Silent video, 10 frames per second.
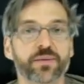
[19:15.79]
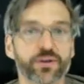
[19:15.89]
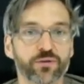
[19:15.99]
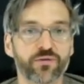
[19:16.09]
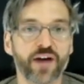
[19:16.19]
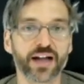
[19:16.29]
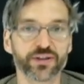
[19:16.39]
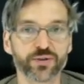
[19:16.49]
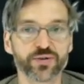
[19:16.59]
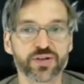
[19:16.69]
who
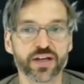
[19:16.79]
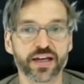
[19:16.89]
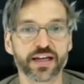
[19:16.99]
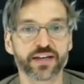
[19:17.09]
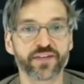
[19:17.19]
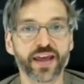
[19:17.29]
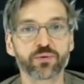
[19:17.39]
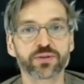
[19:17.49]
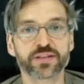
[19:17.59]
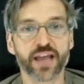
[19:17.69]
values, they
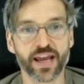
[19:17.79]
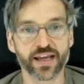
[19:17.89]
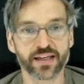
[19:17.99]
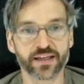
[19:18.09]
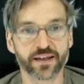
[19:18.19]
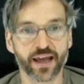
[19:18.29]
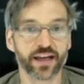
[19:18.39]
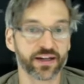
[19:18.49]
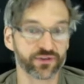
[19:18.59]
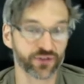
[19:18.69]
will take
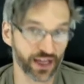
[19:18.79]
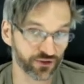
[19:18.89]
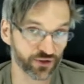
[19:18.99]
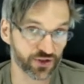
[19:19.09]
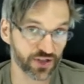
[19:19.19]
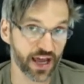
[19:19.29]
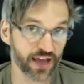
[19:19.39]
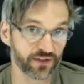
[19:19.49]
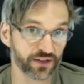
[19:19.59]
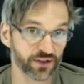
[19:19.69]
and they
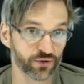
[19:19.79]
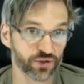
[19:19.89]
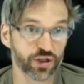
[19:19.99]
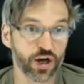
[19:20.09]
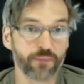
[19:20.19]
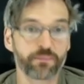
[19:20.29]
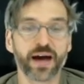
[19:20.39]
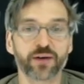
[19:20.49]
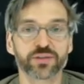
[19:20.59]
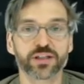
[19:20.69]
understand that there is
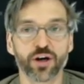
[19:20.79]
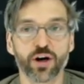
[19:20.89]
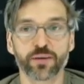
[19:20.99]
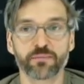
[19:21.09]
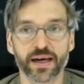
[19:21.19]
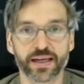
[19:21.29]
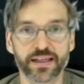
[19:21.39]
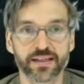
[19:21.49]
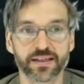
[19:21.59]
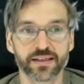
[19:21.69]
compounding on
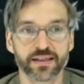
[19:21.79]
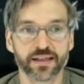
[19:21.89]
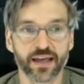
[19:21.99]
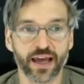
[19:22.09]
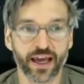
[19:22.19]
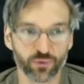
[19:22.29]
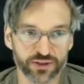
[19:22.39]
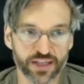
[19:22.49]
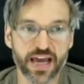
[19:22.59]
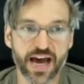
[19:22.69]
money. And what
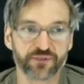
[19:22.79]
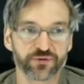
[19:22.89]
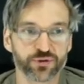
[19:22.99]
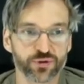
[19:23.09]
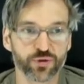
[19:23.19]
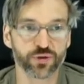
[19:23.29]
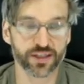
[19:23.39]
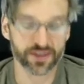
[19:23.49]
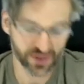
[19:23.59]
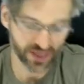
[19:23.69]
they have to do
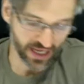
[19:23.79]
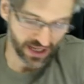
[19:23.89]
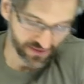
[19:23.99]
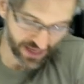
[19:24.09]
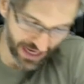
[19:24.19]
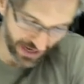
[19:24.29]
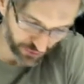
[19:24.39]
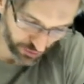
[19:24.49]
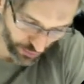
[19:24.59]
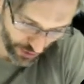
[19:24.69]
is they have
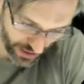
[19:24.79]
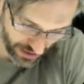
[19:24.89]
to bring